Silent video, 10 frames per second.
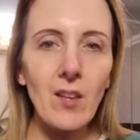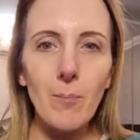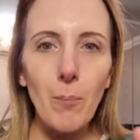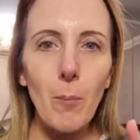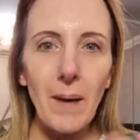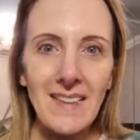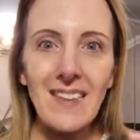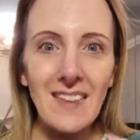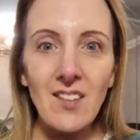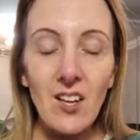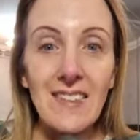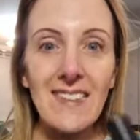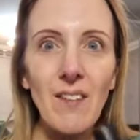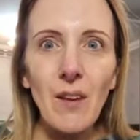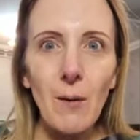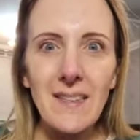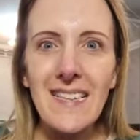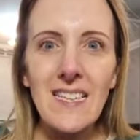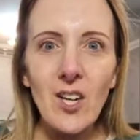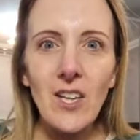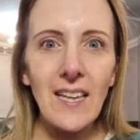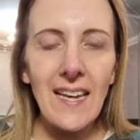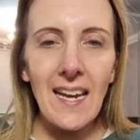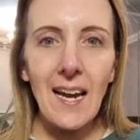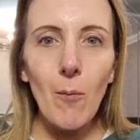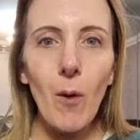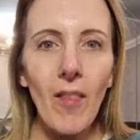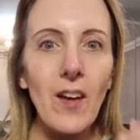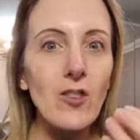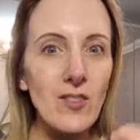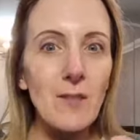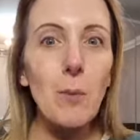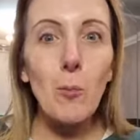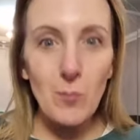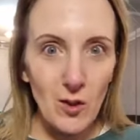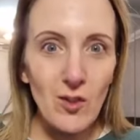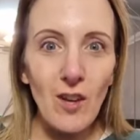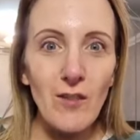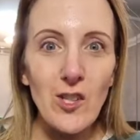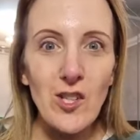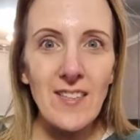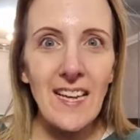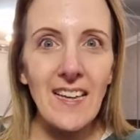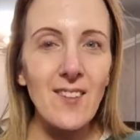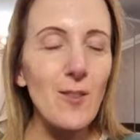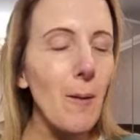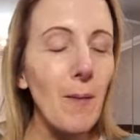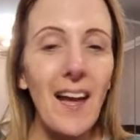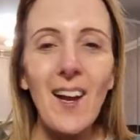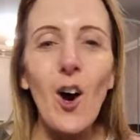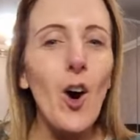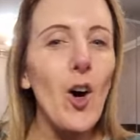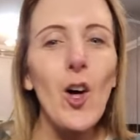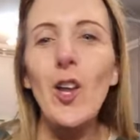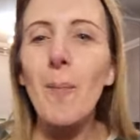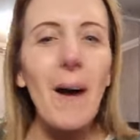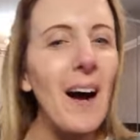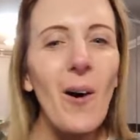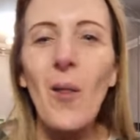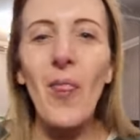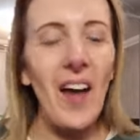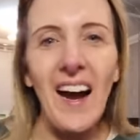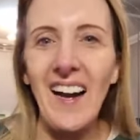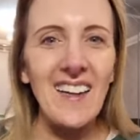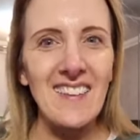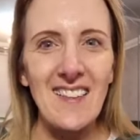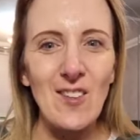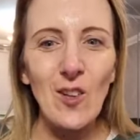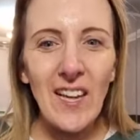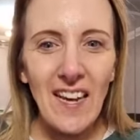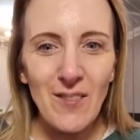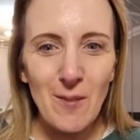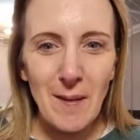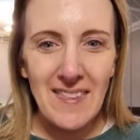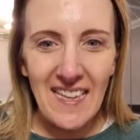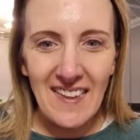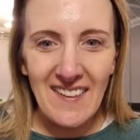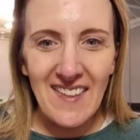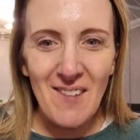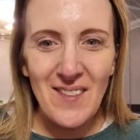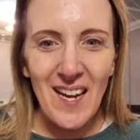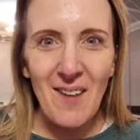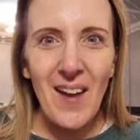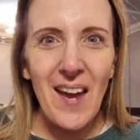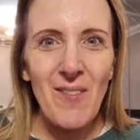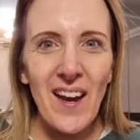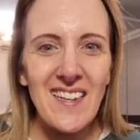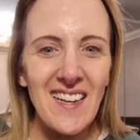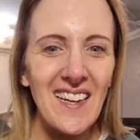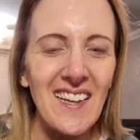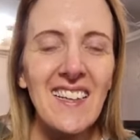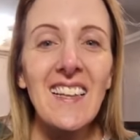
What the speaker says: But basically, it's got safflower seed oil in it, and what that does is plumps and softens your skin. So I'm like all about that because it's looking after my skin at the same time. Hey Brenda,